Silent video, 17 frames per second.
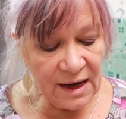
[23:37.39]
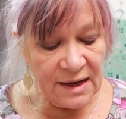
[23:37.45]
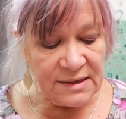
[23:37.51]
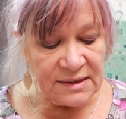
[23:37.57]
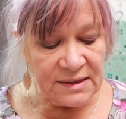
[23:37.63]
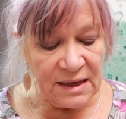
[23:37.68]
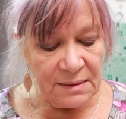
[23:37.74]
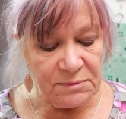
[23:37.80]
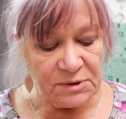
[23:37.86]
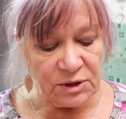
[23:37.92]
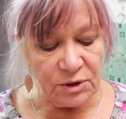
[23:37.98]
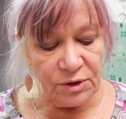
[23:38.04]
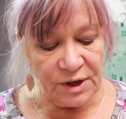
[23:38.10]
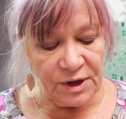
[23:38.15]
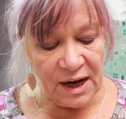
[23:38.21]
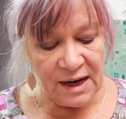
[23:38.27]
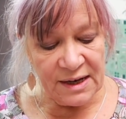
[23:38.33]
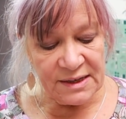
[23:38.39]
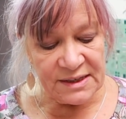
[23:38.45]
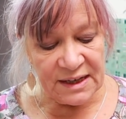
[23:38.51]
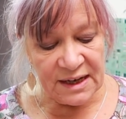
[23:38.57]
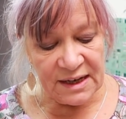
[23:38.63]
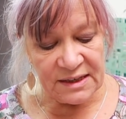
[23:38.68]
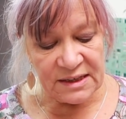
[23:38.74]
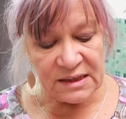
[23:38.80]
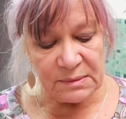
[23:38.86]
It seems a good
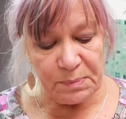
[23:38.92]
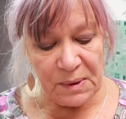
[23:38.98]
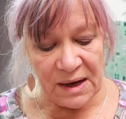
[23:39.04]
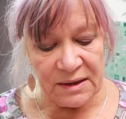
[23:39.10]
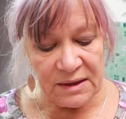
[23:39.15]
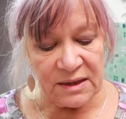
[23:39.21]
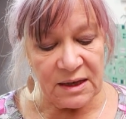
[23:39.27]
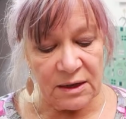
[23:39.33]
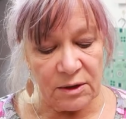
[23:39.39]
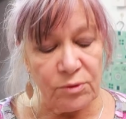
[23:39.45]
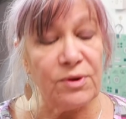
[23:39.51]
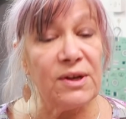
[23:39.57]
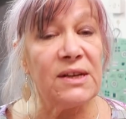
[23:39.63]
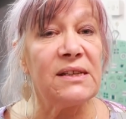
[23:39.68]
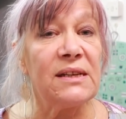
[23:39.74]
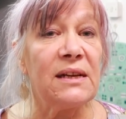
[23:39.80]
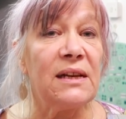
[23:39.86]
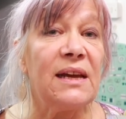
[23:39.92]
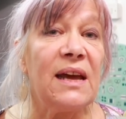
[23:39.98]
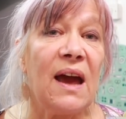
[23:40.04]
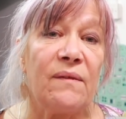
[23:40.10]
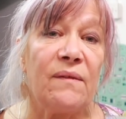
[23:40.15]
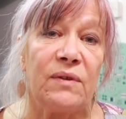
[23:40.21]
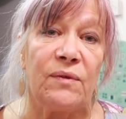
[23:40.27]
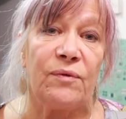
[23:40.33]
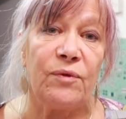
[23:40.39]
idea despite the increasingly
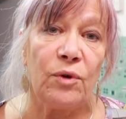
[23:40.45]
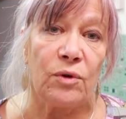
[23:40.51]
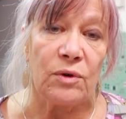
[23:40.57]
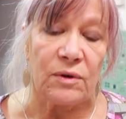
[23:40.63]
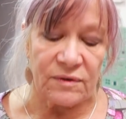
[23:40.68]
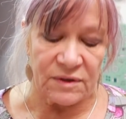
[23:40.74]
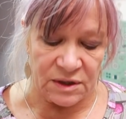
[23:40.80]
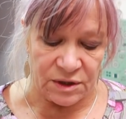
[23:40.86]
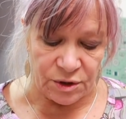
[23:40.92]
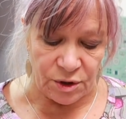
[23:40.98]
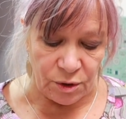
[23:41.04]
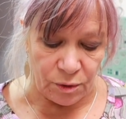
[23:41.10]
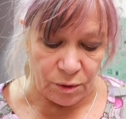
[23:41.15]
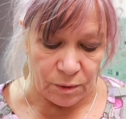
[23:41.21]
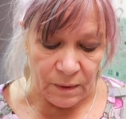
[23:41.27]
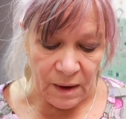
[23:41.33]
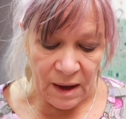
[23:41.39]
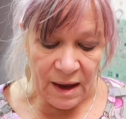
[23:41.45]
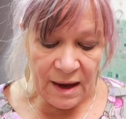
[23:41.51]
heavy fall of snow.